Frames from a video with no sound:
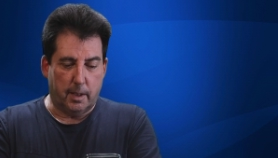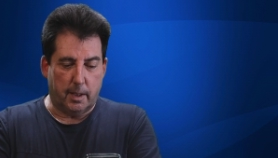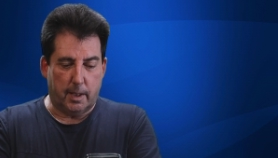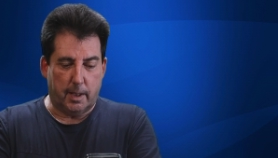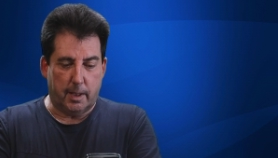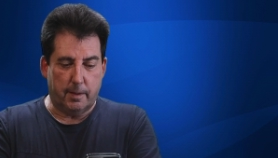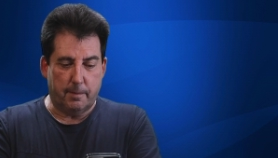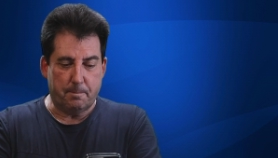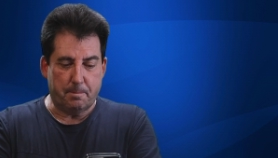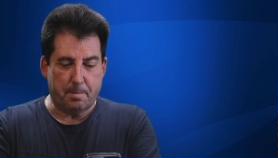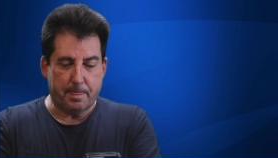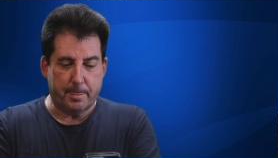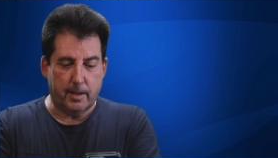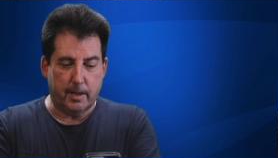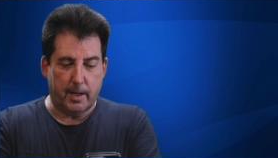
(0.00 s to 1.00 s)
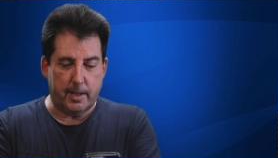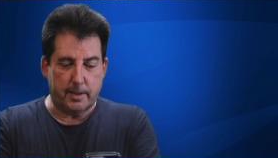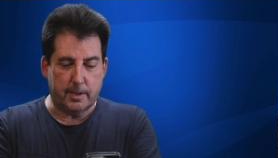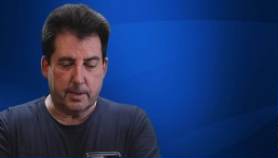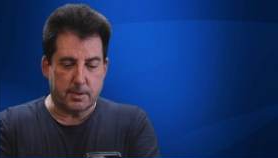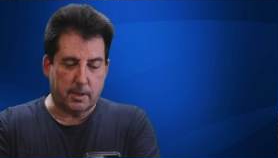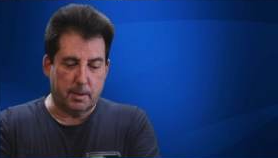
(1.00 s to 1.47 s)
Um,
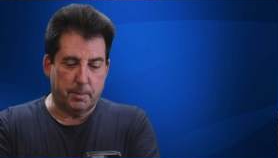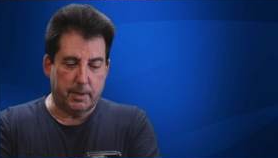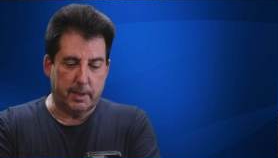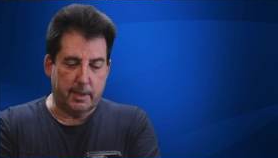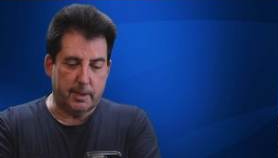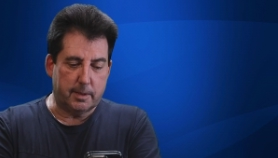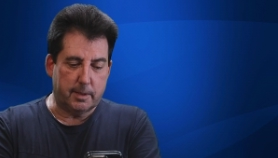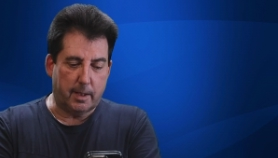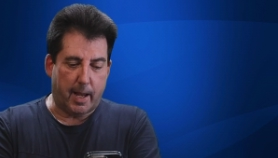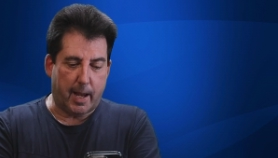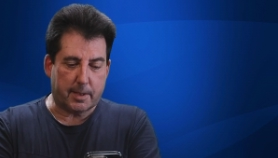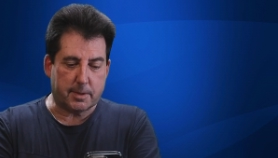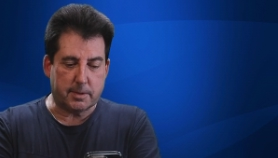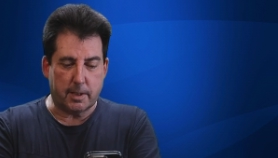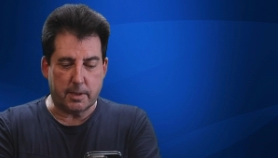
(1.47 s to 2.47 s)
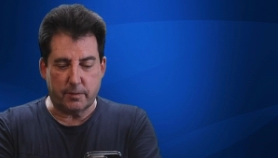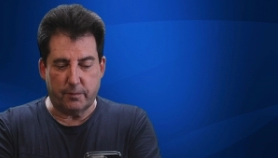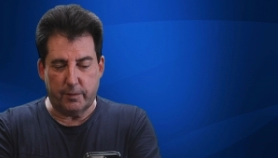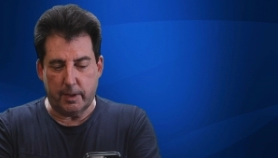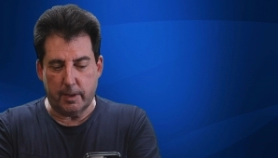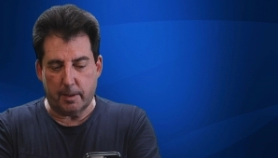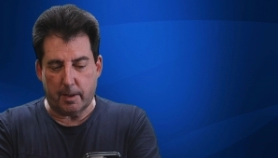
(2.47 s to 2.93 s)
and this can be accessed
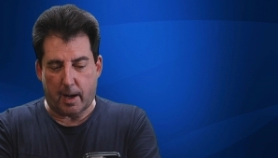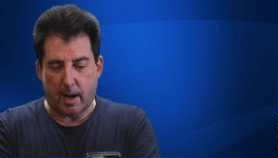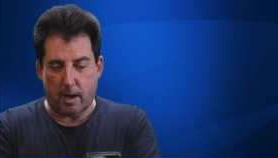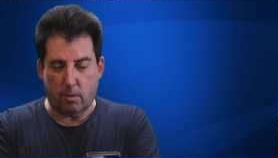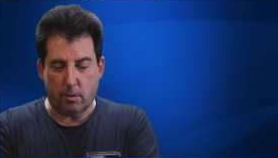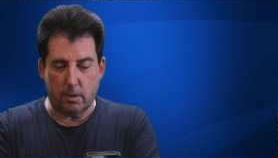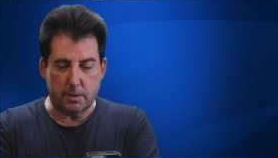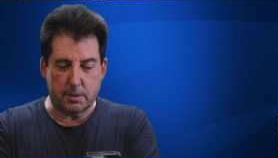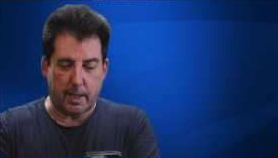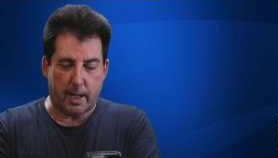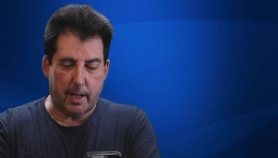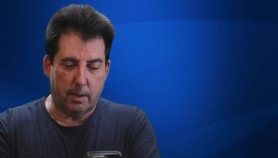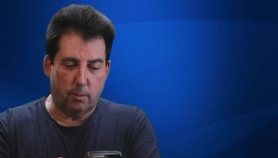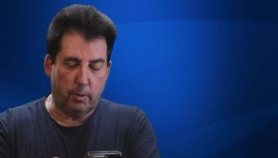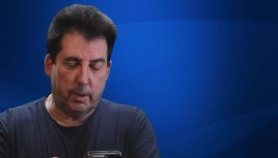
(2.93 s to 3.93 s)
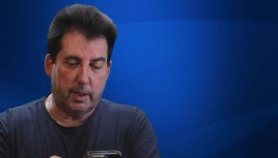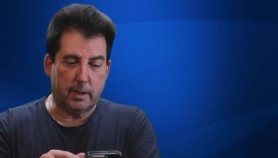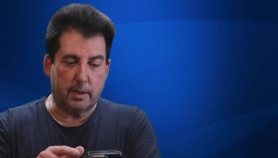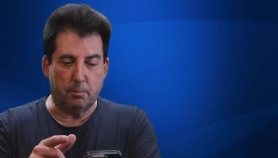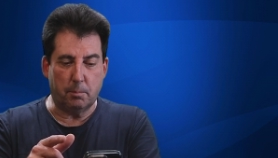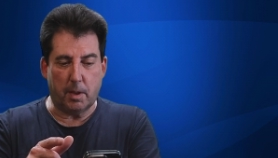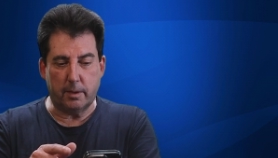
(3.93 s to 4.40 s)
via hour, day,
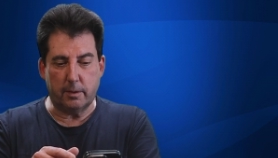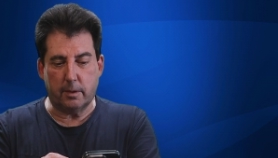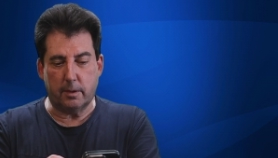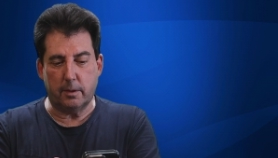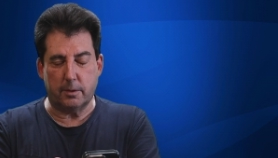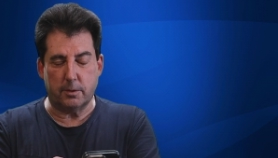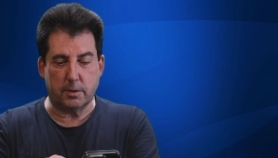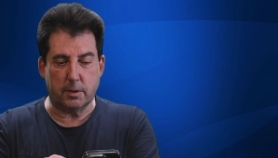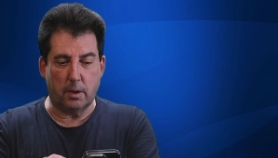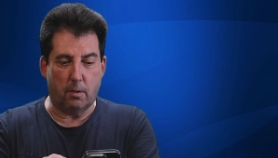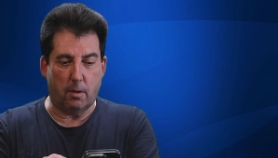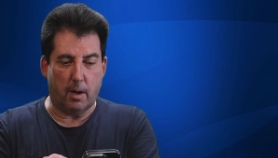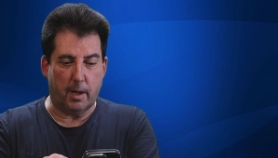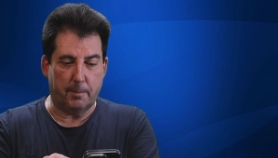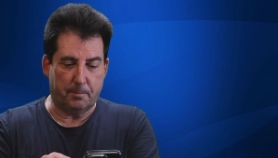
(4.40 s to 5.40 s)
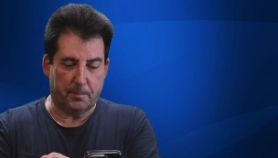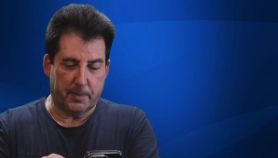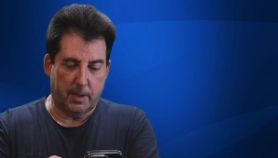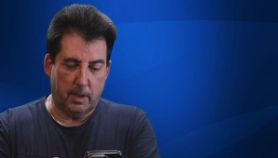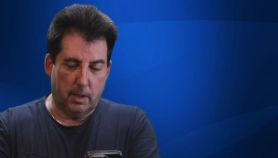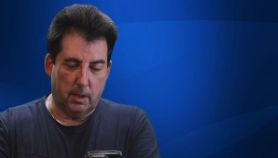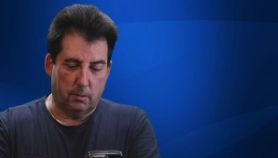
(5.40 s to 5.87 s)
week, month, and so on,
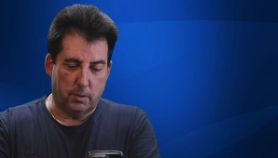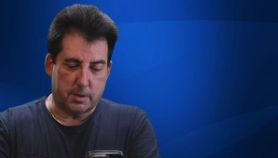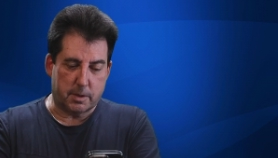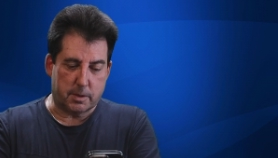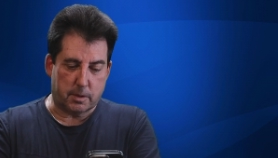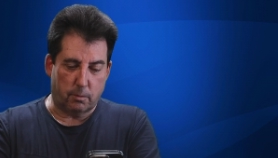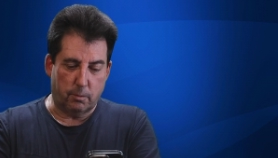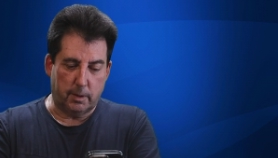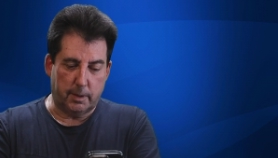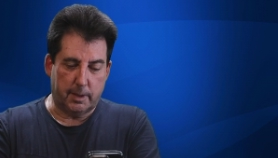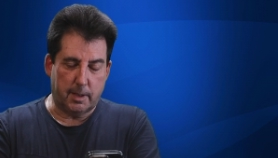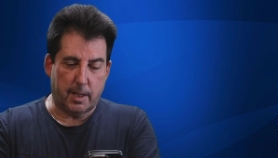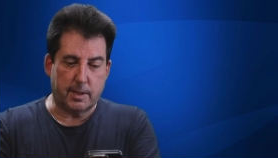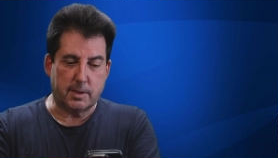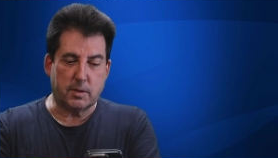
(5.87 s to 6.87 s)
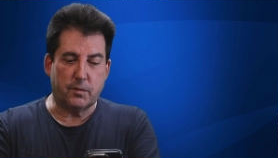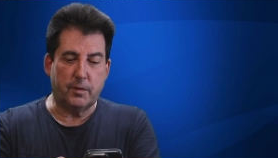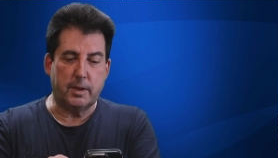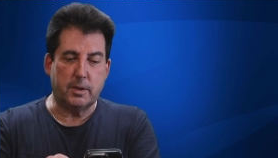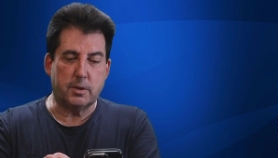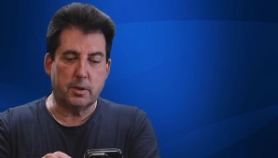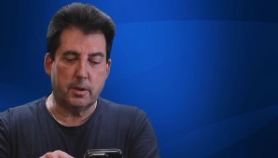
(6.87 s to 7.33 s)
which is a really nice
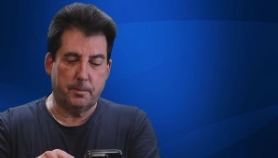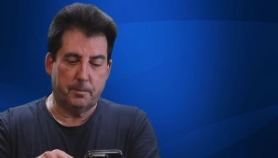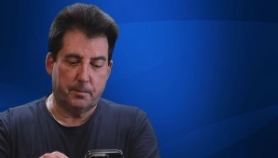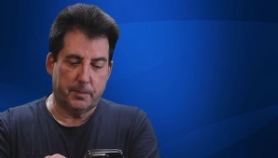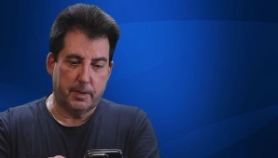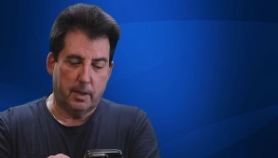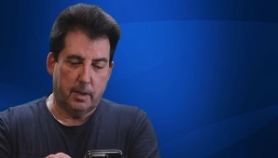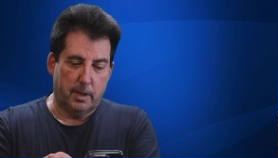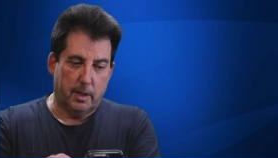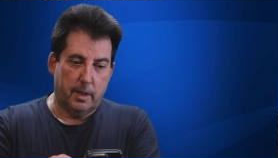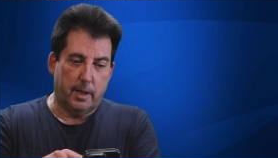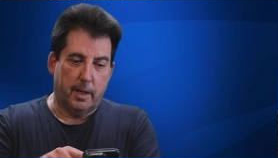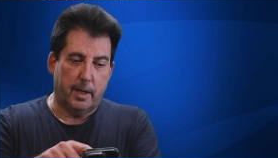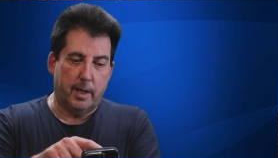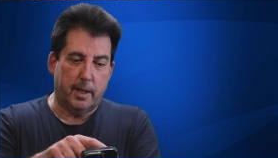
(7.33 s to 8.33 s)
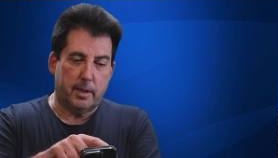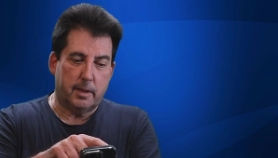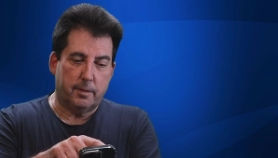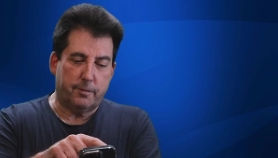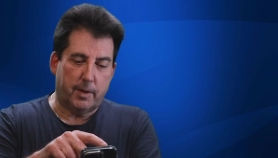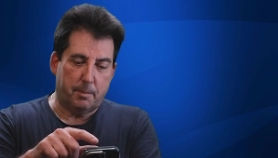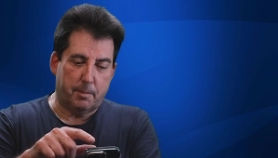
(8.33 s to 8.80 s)
feature.
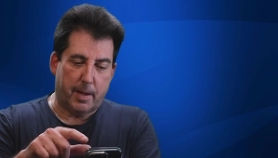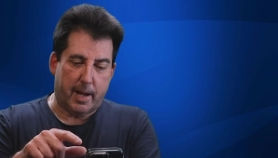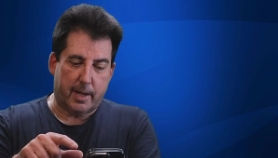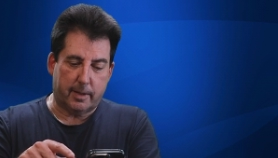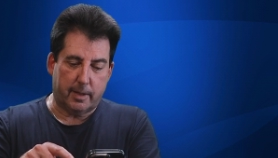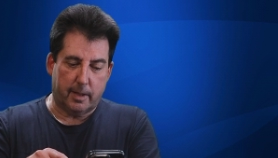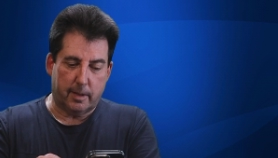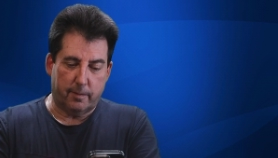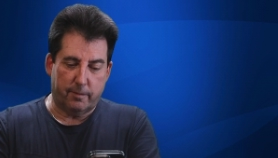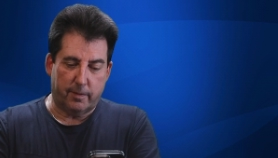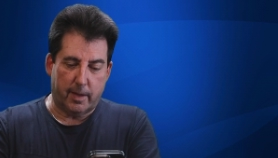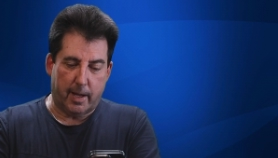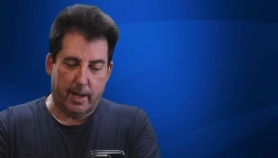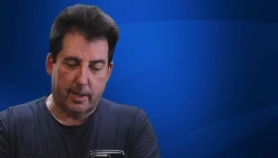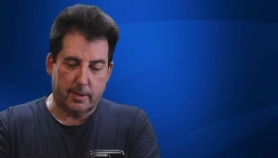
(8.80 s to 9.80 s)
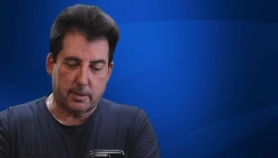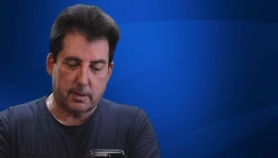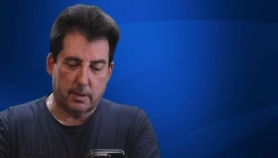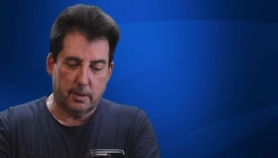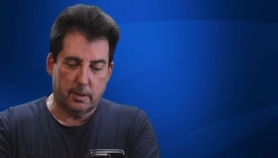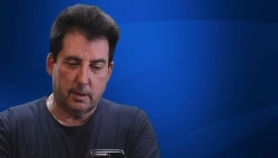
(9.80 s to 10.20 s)
And if I back out of that,